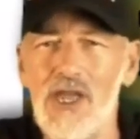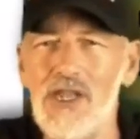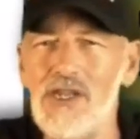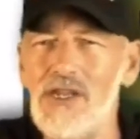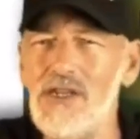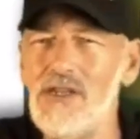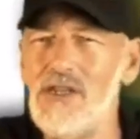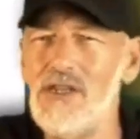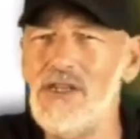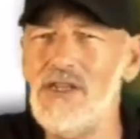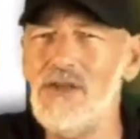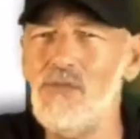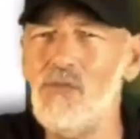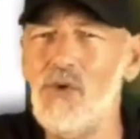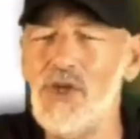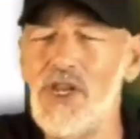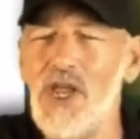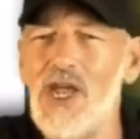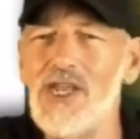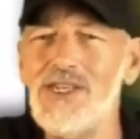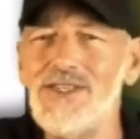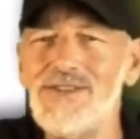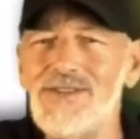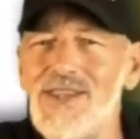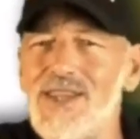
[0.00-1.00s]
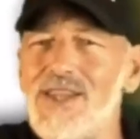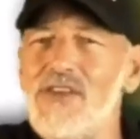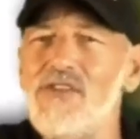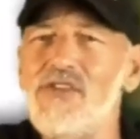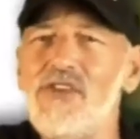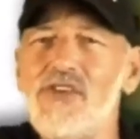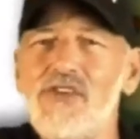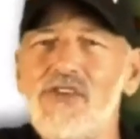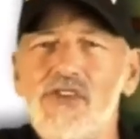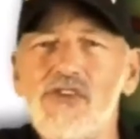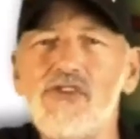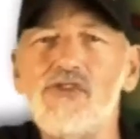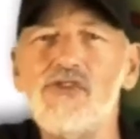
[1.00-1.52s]
And when I say
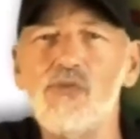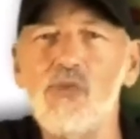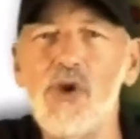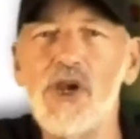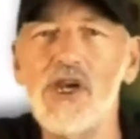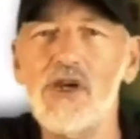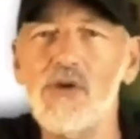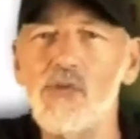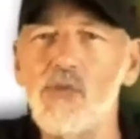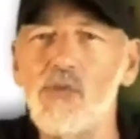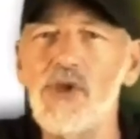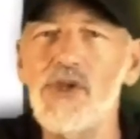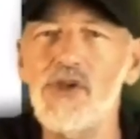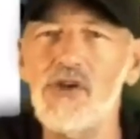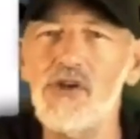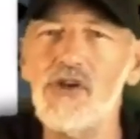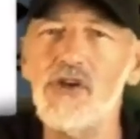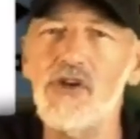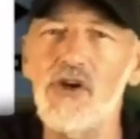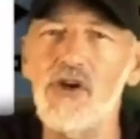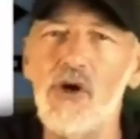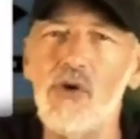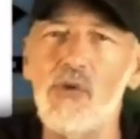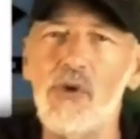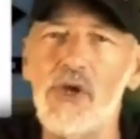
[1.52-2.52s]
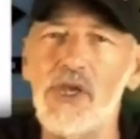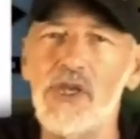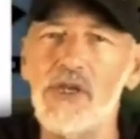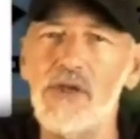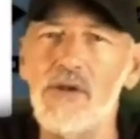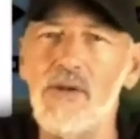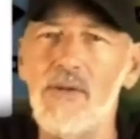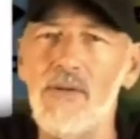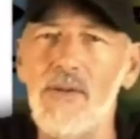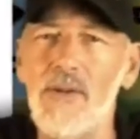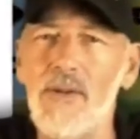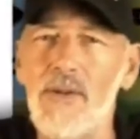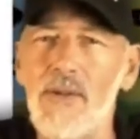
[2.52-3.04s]
this is where we are going,
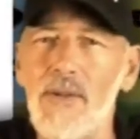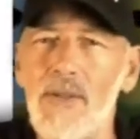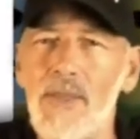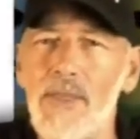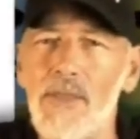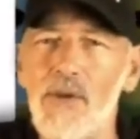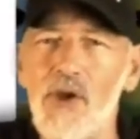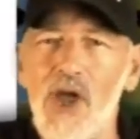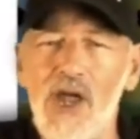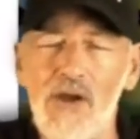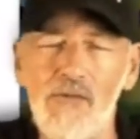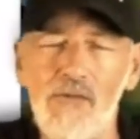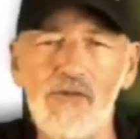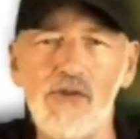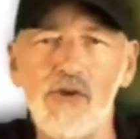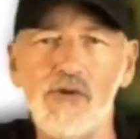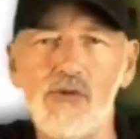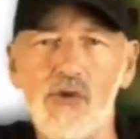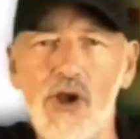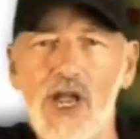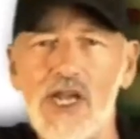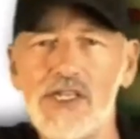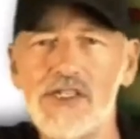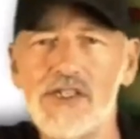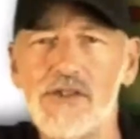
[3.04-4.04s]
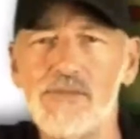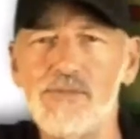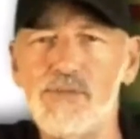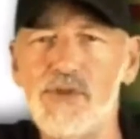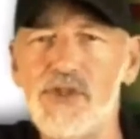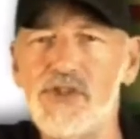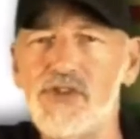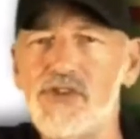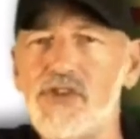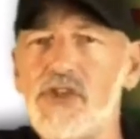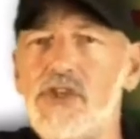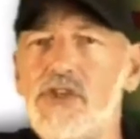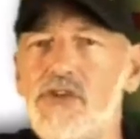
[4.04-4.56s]
you have to grasp
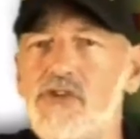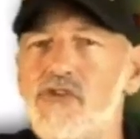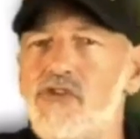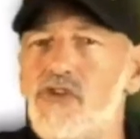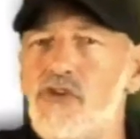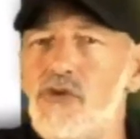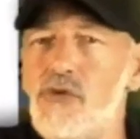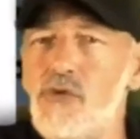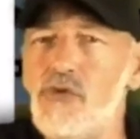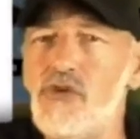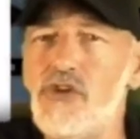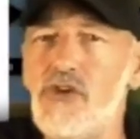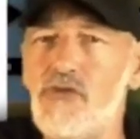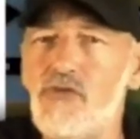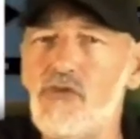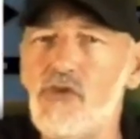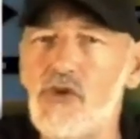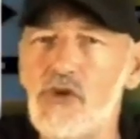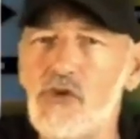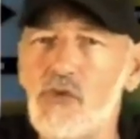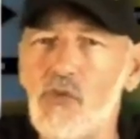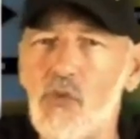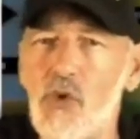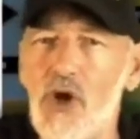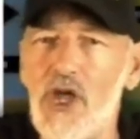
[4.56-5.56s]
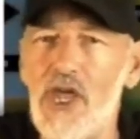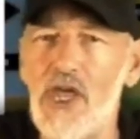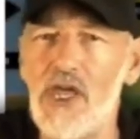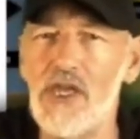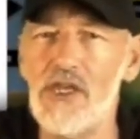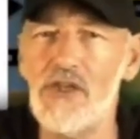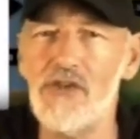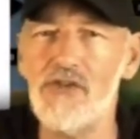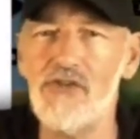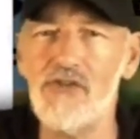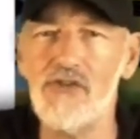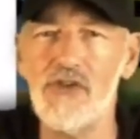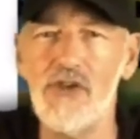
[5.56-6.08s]
this in two different
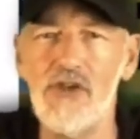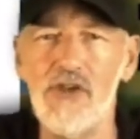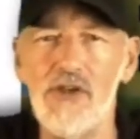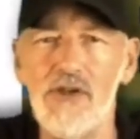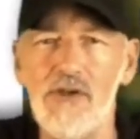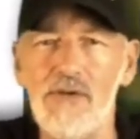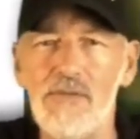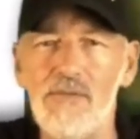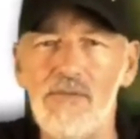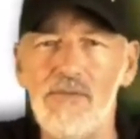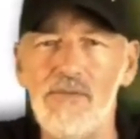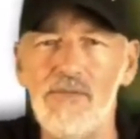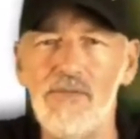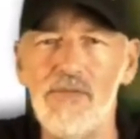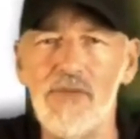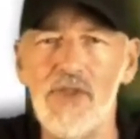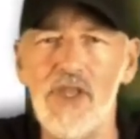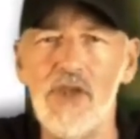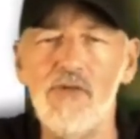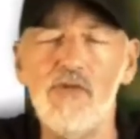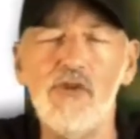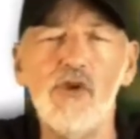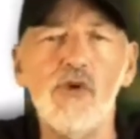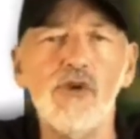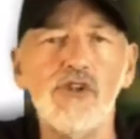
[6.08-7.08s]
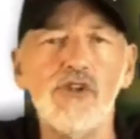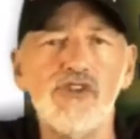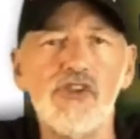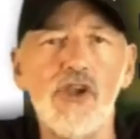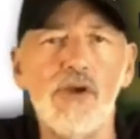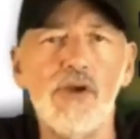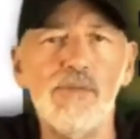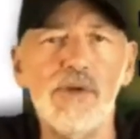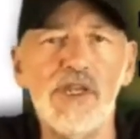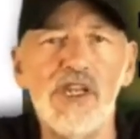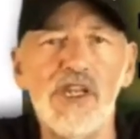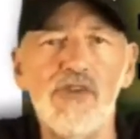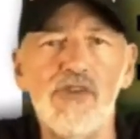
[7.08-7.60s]
ways. If you're
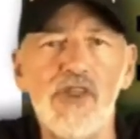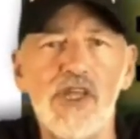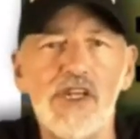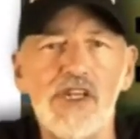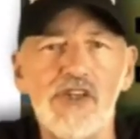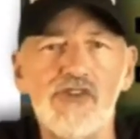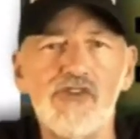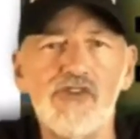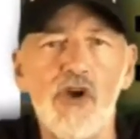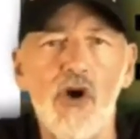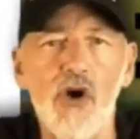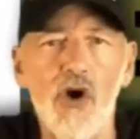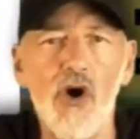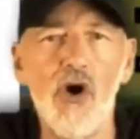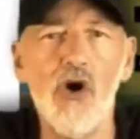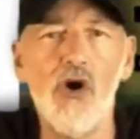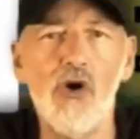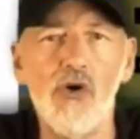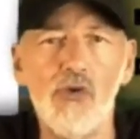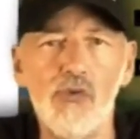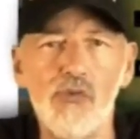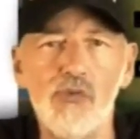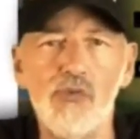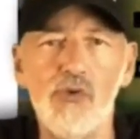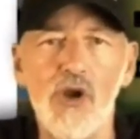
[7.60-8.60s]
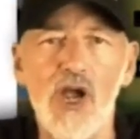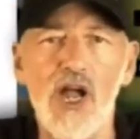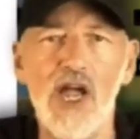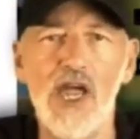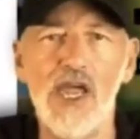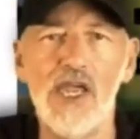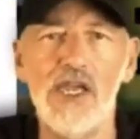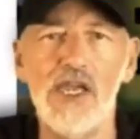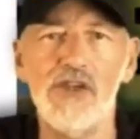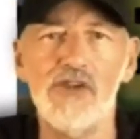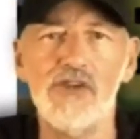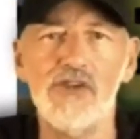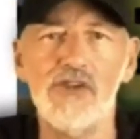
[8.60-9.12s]
somebody that is all
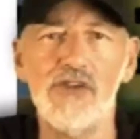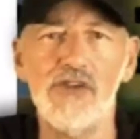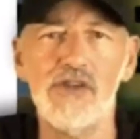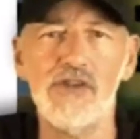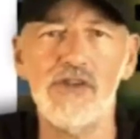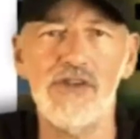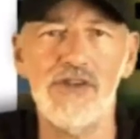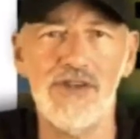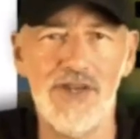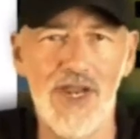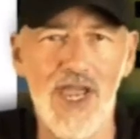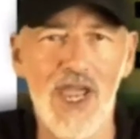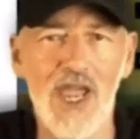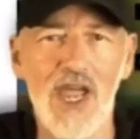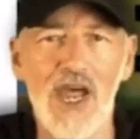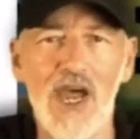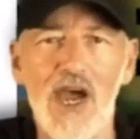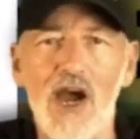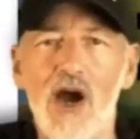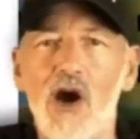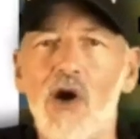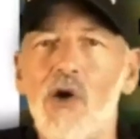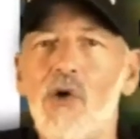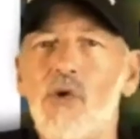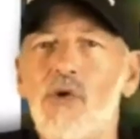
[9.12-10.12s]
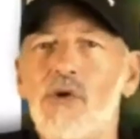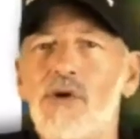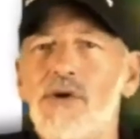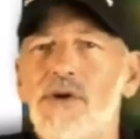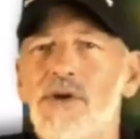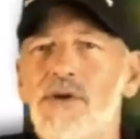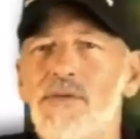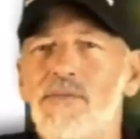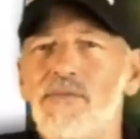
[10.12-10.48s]
right now,